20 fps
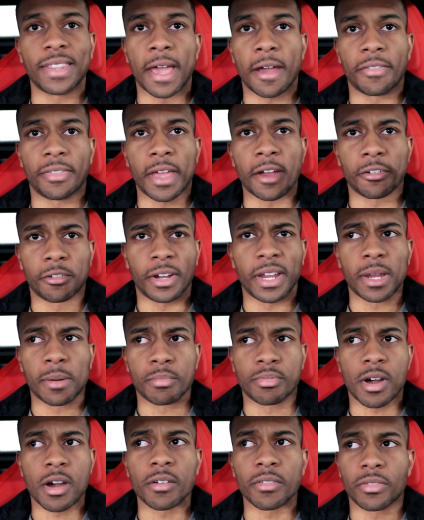that wreck
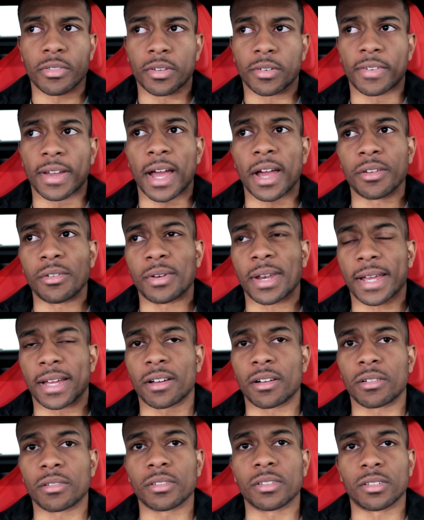brought the value
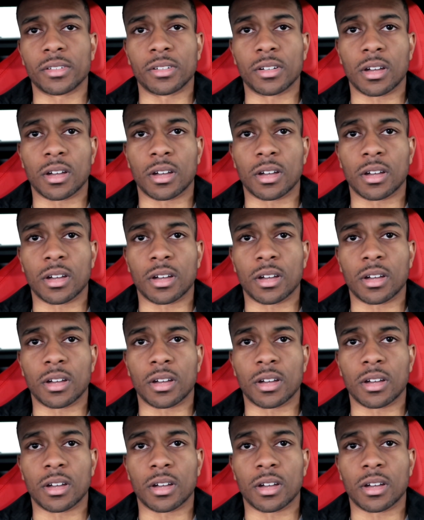down